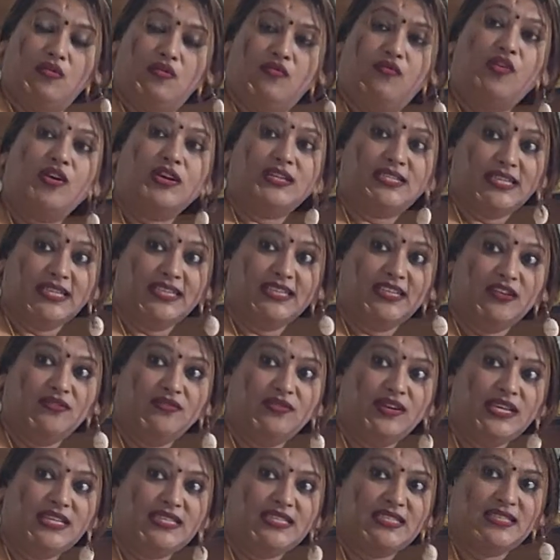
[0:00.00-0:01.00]
for certain
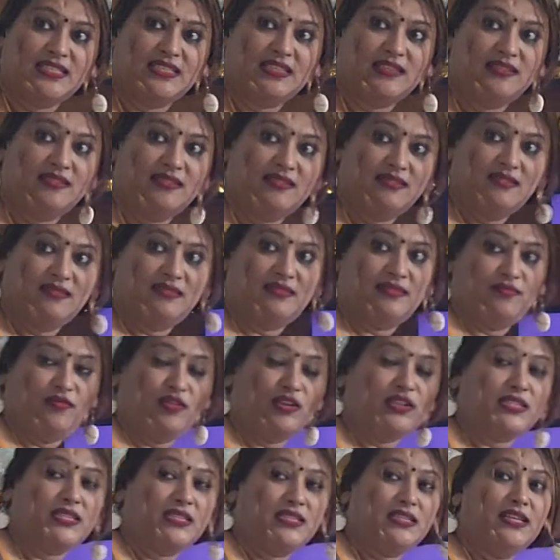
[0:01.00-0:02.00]
words,
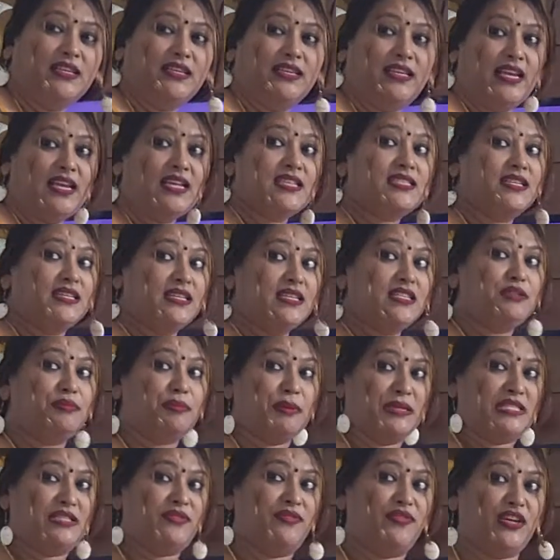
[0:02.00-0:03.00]
there are certain
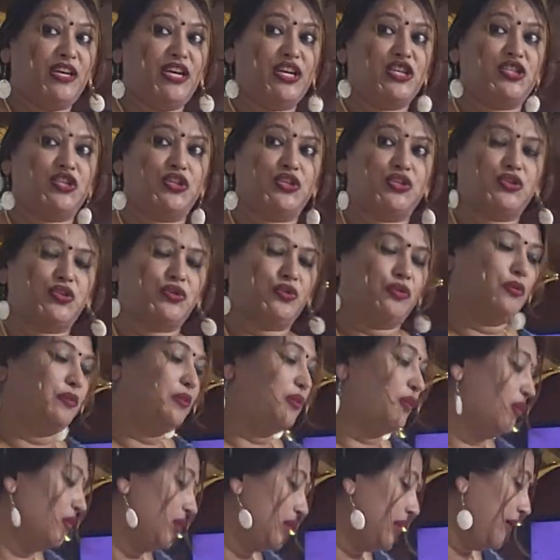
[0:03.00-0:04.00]
specifications too.
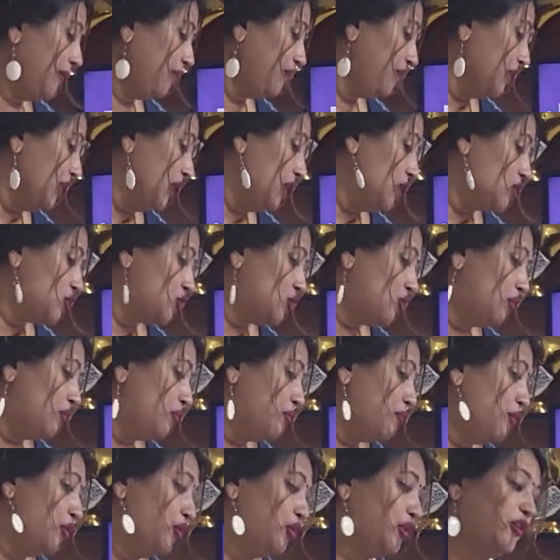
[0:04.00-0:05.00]
Okay. So
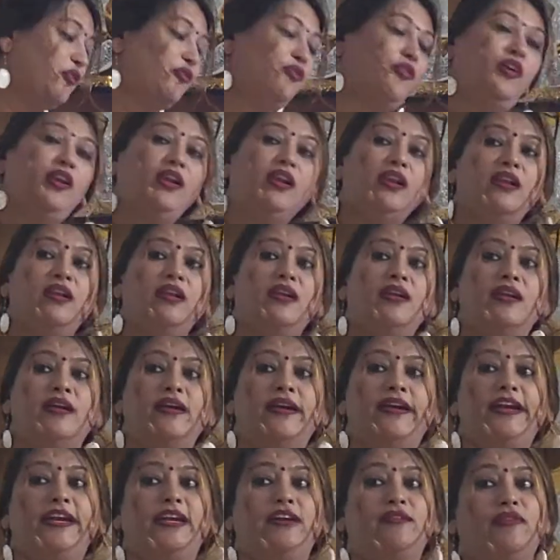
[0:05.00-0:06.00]
beautiful,
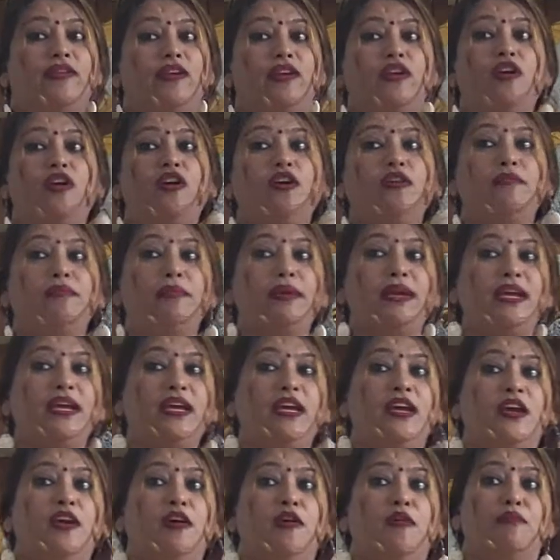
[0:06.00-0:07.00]
it will not
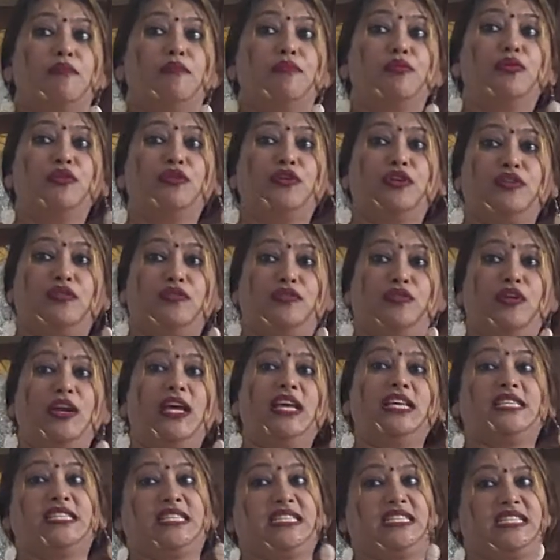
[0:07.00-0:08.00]
be
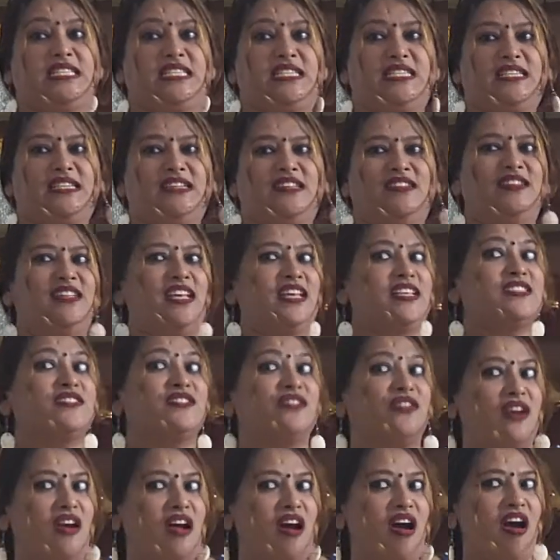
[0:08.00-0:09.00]
beautifulest. That's
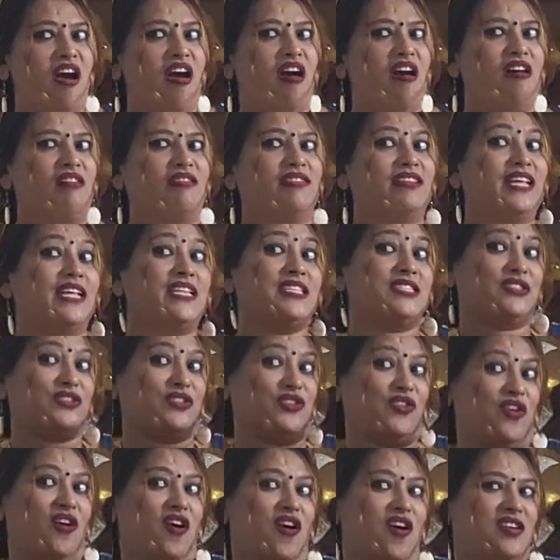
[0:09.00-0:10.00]
wrong. That's
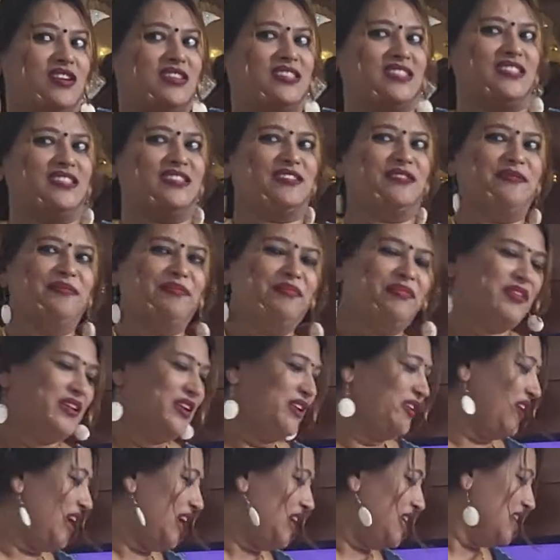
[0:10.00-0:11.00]
wrong, dear.
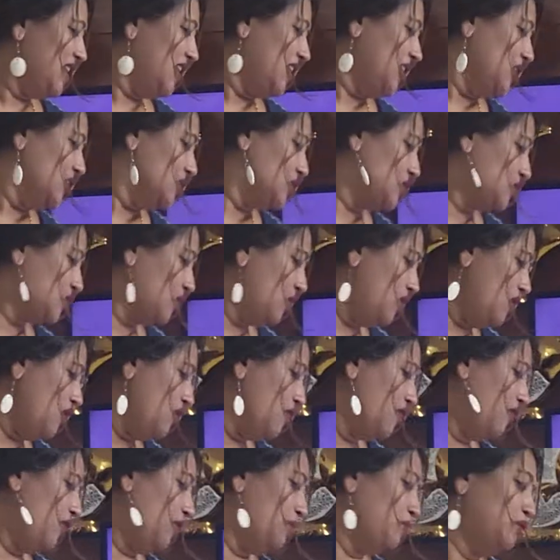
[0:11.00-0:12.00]
Right? So
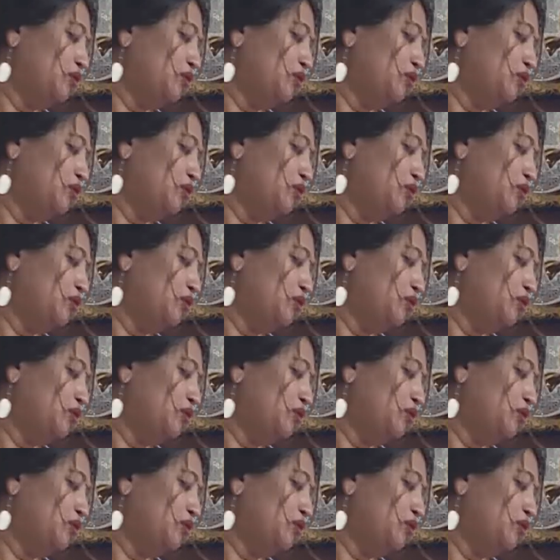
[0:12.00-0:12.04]
for